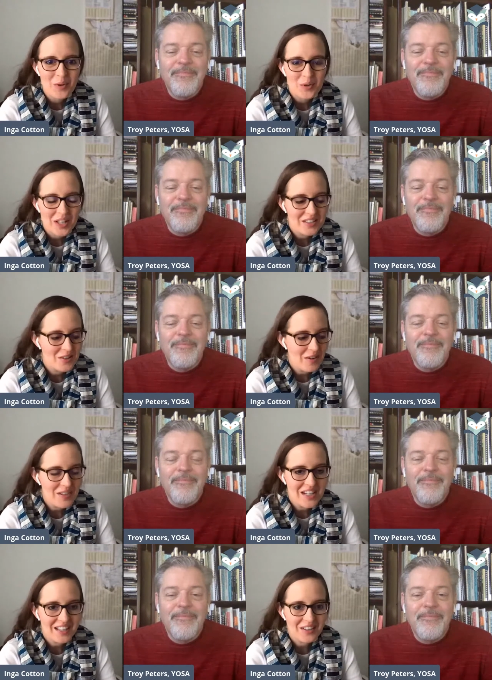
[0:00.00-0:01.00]
Speaker 1: well, uh, do you have any
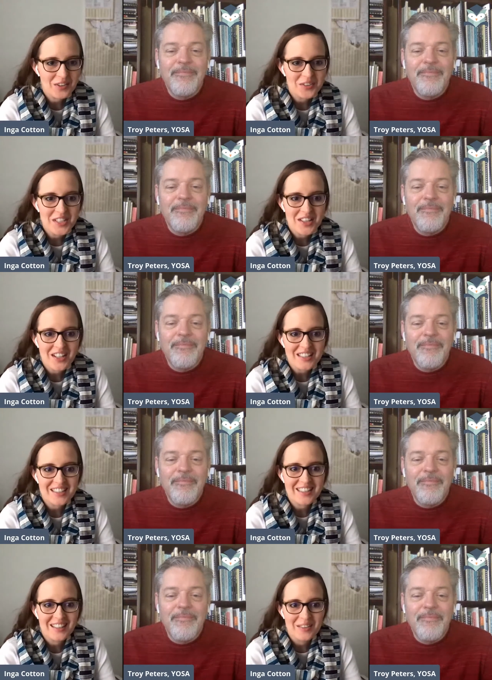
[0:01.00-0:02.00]
kind of closing thoughts?
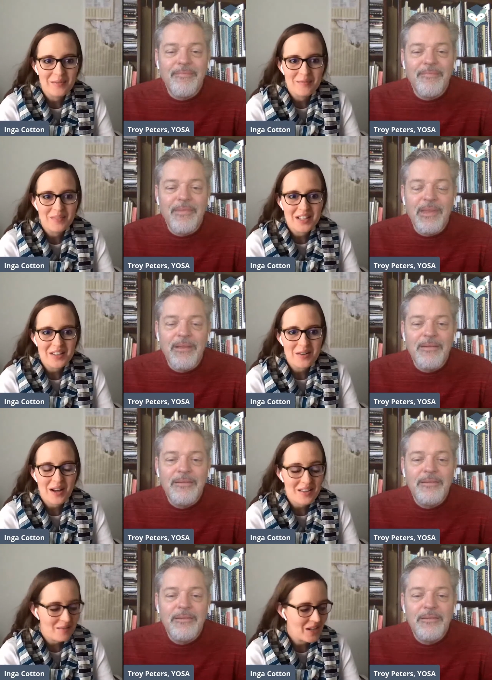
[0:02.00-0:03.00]
Um, anything? I,
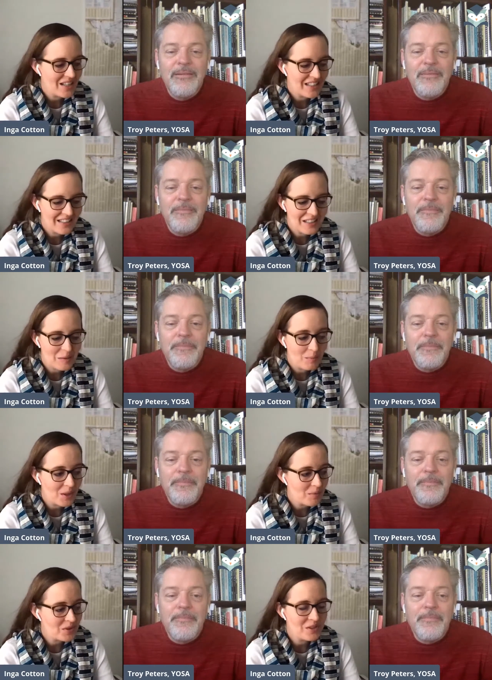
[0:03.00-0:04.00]
I mean, I, I, think the blog
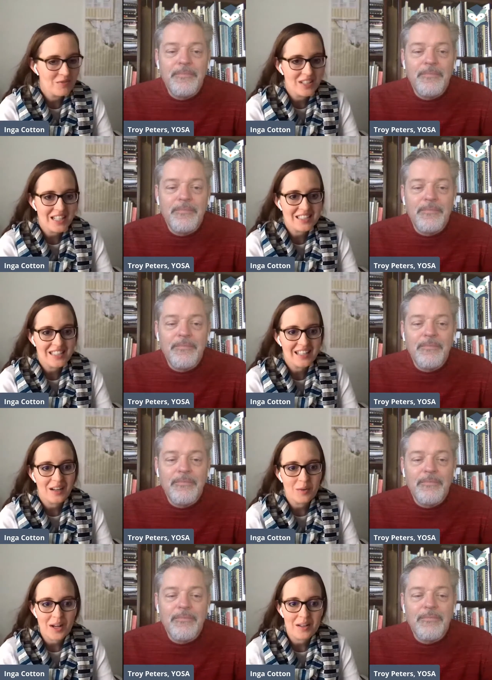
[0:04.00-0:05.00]
post is fantastic. I,
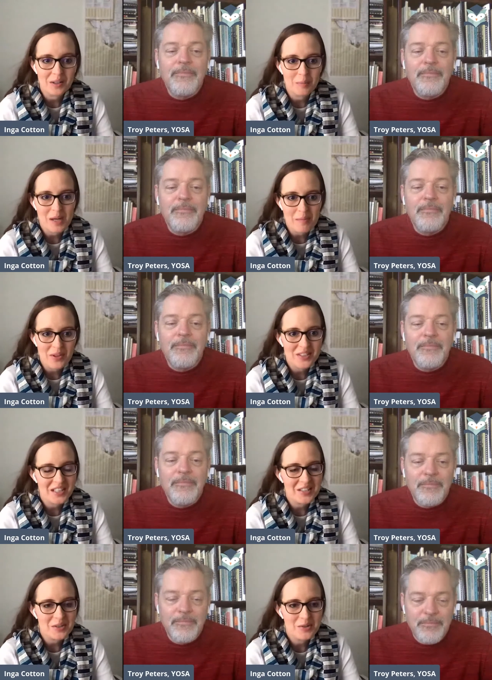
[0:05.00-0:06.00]
it'll be up on the site
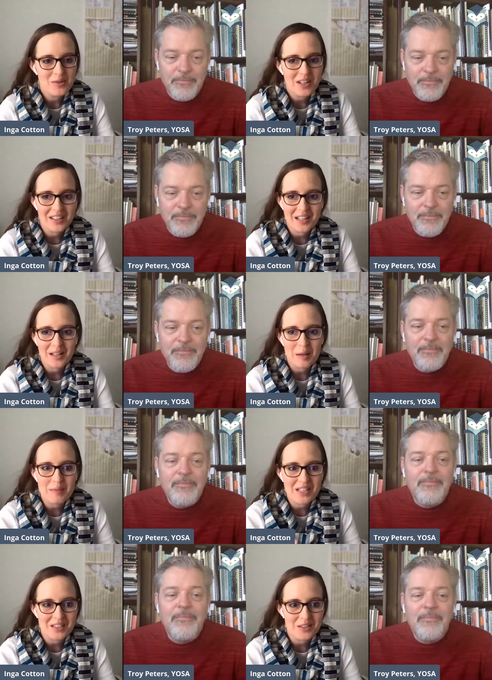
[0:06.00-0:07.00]
soon. I'll, I'll update
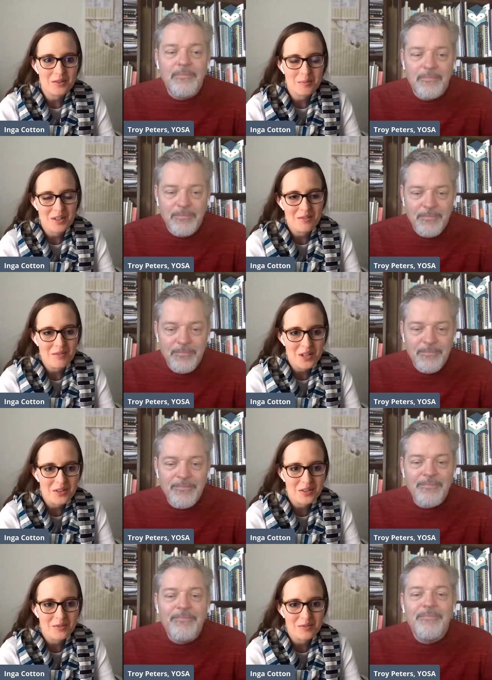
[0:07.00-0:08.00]
the description of the video
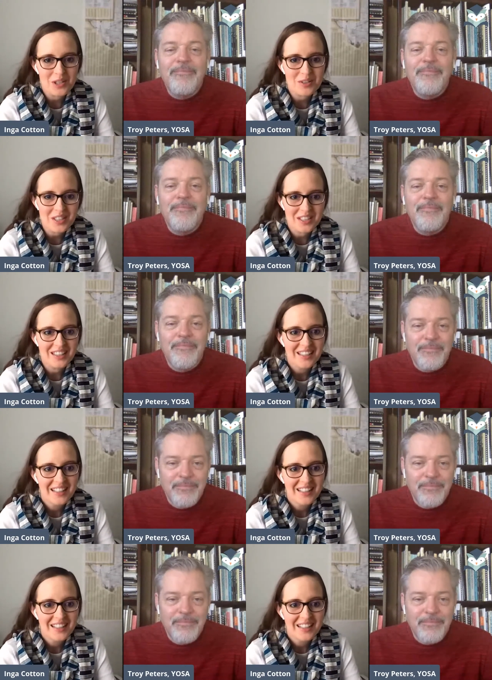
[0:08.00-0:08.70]
so readers can